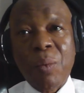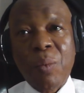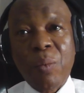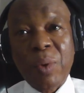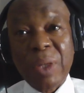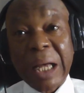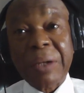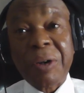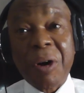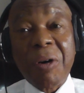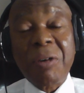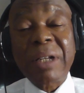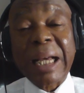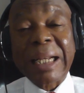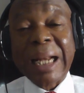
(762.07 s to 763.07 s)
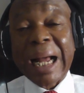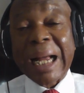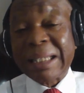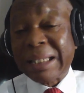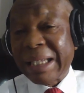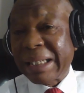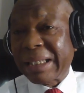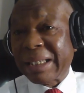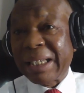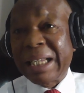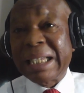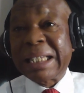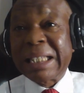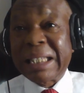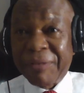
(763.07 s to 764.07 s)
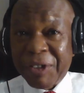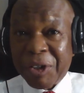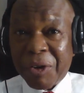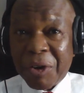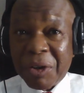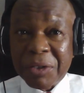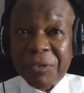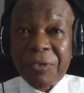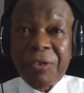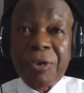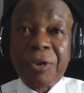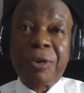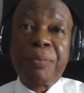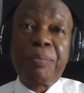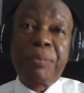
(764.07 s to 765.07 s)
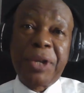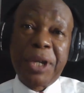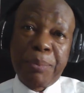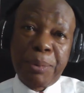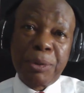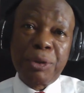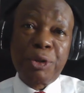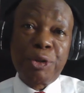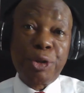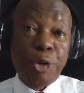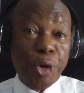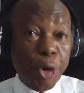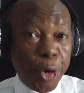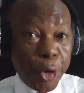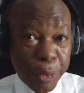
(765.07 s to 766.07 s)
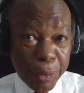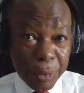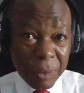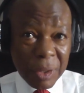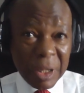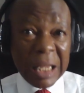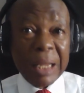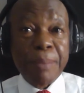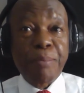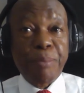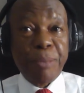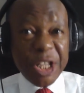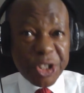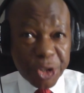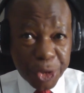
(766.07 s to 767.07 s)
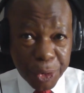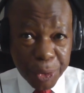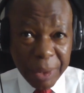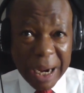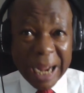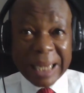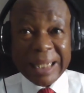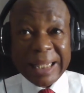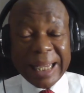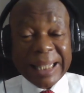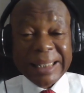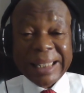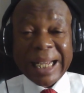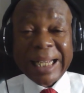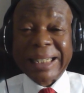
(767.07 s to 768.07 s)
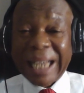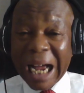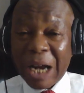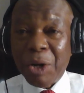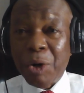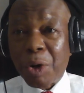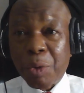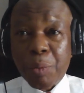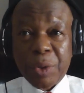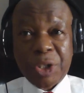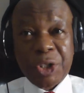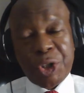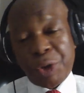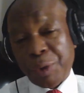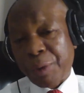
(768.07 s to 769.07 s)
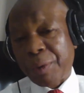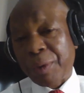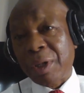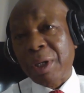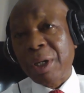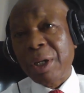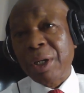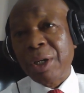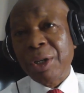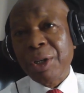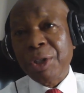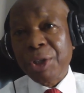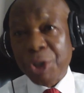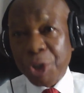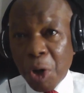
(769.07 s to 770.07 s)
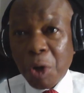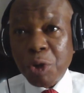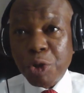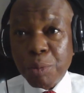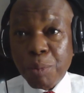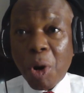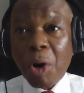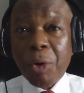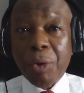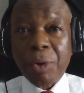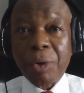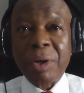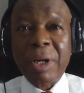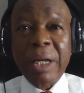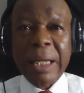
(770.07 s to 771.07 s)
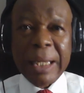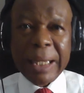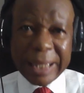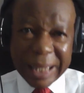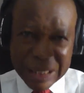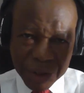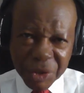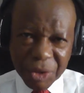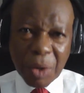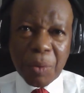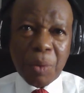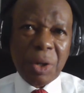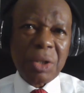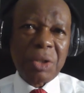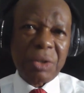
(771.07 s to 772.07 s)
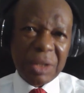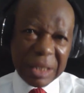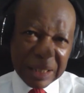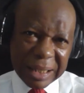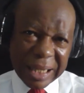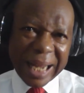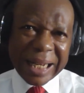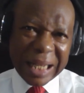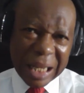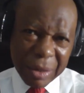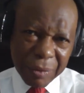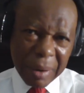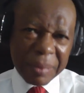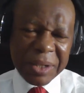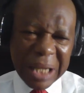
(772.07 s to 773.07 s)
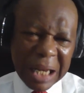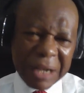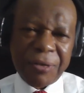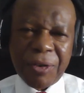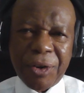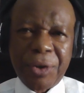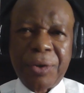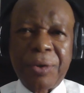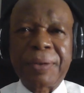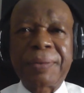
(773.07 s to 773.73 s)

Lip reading: Without online assets, it's difficult for people to know you, meet you, and enter dialogue with you. So tomorrow, get someone to design a website for you.